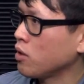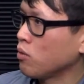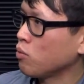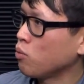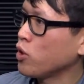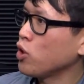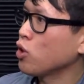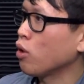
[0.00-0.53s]

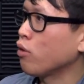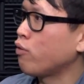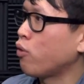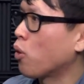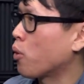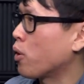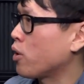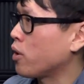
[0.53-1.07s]
when you go
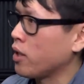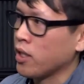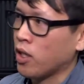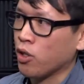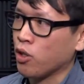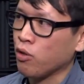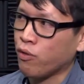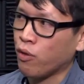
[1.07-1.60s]
forward,
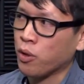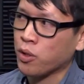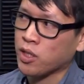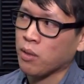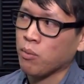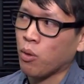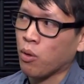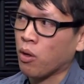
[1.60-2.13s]
are you
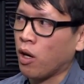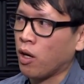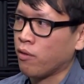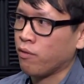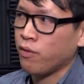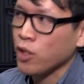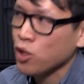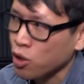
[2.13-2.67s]
focusing more on
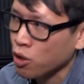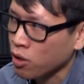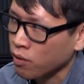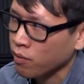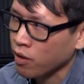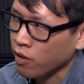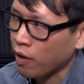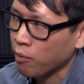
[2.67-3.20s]
feature
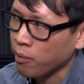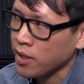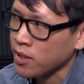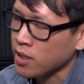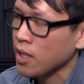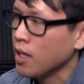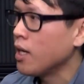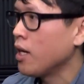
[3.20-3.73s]

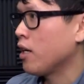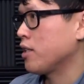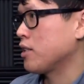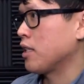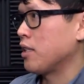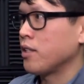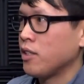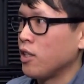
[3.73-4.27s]
developments?
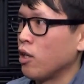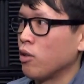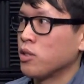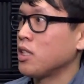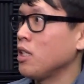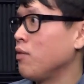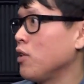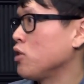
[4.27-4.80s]
Is in,
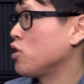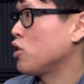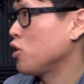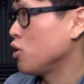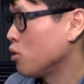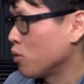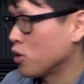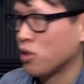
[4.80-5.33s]

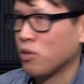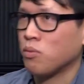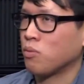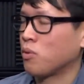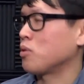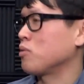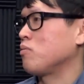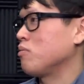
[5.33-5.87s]
CV2, which
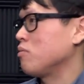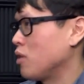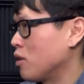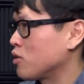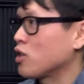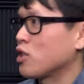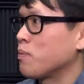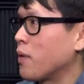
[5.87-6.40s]
we're
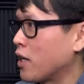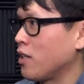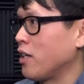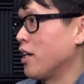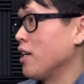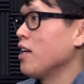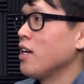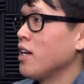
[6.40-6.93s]
just
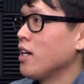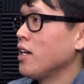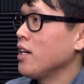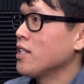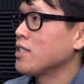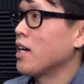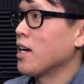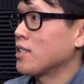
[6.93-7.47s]
speculate,
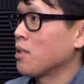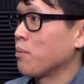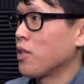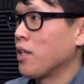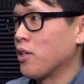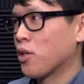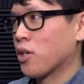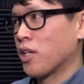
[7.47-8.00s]
is that
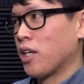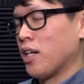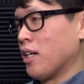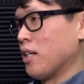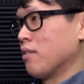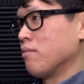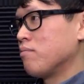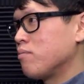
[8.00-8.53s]
something that you're going
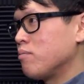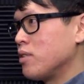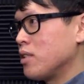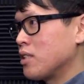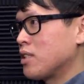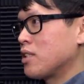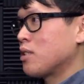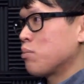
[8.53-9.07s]
to
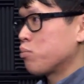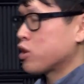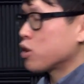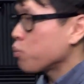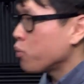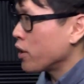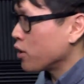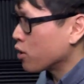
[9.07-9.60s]

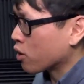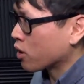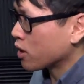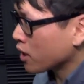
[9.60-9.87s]
split your